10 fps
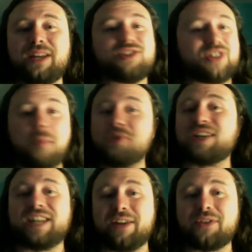someone's going
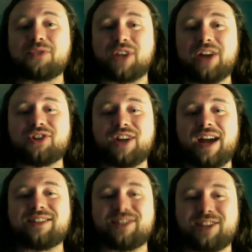to hear those
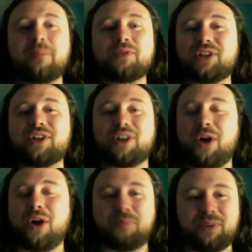gunshots and someone's going to
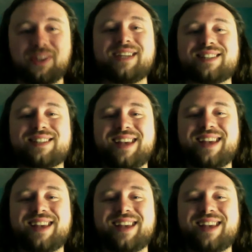call the police.